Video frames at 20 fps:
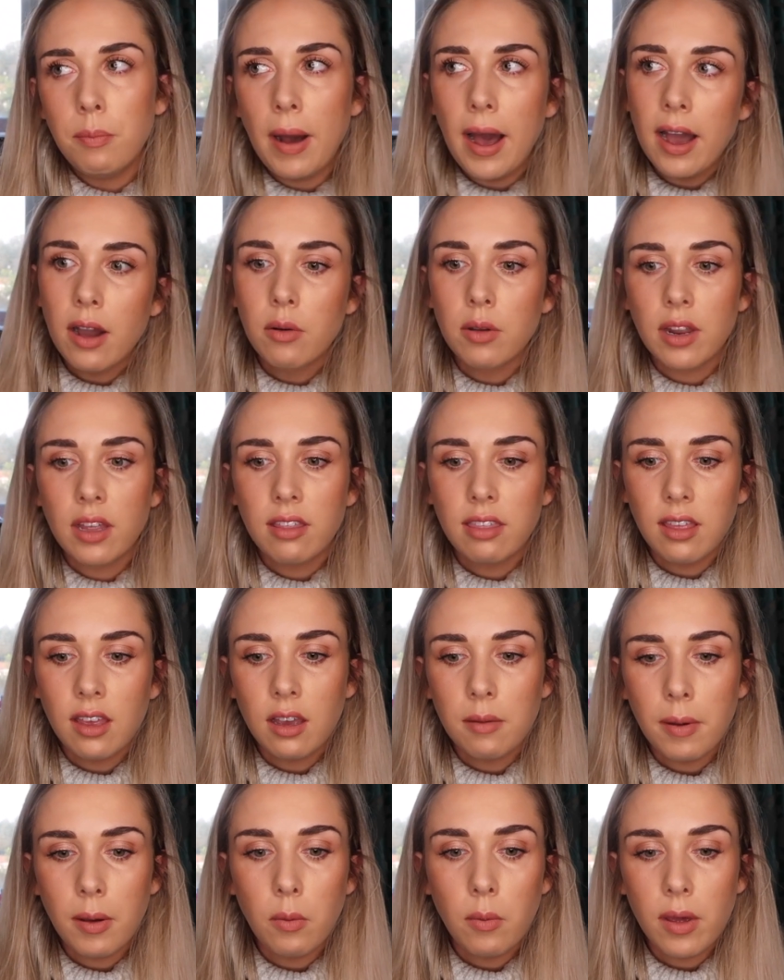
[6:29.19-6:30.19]
Back when I
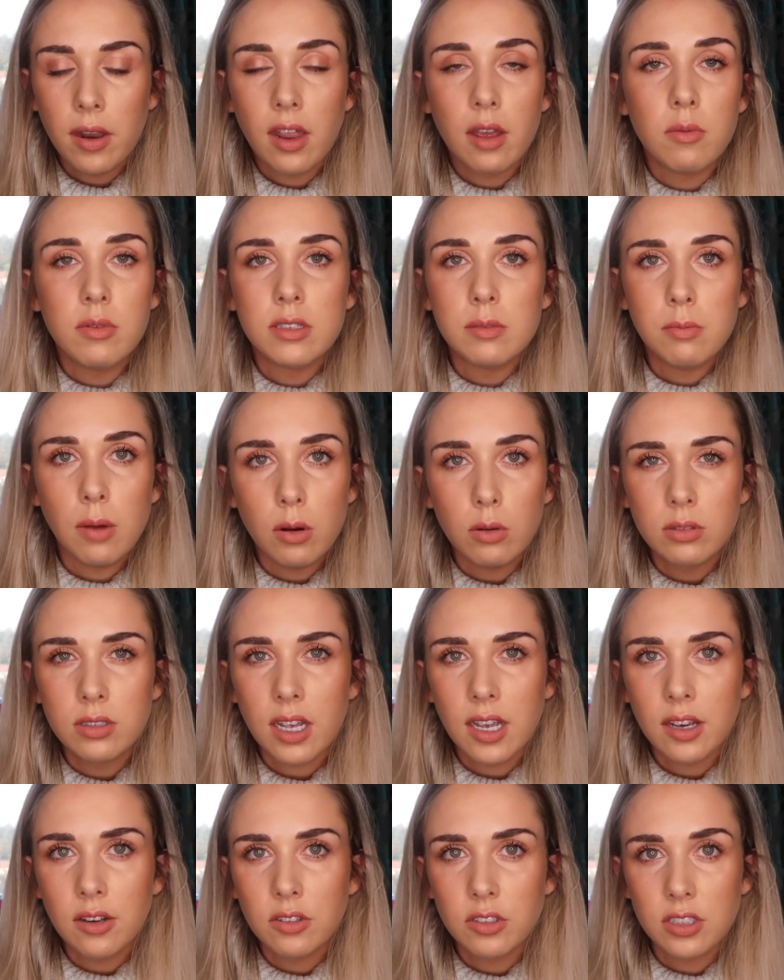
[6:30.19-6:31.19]
think about when I was most
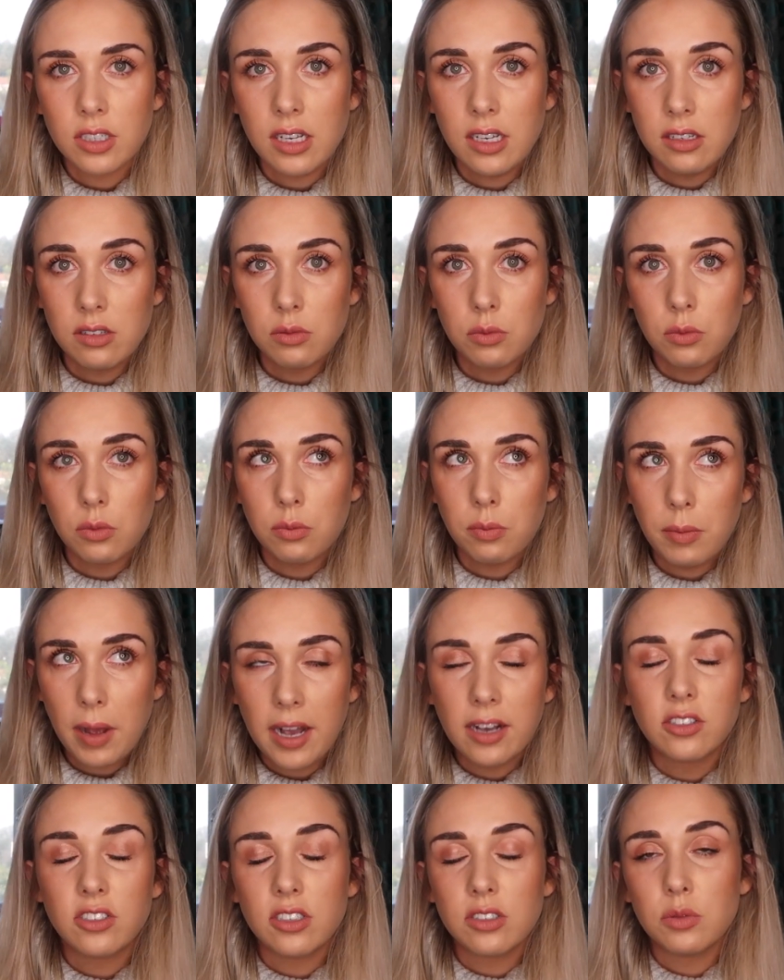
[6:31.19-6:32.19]

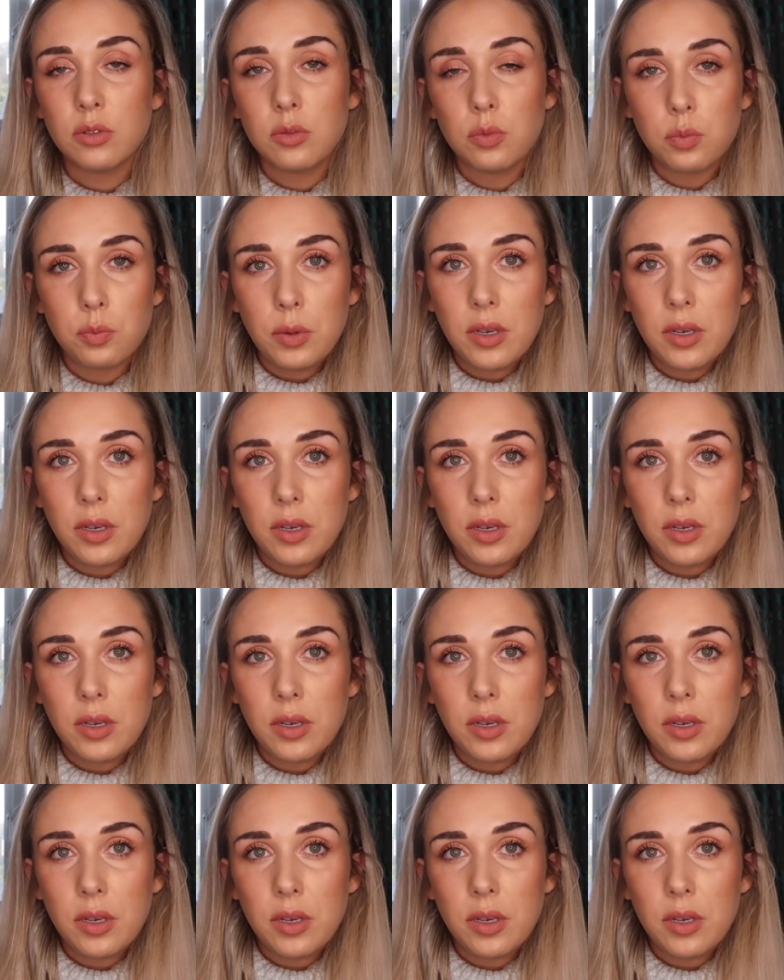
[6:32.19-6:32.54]
anxious was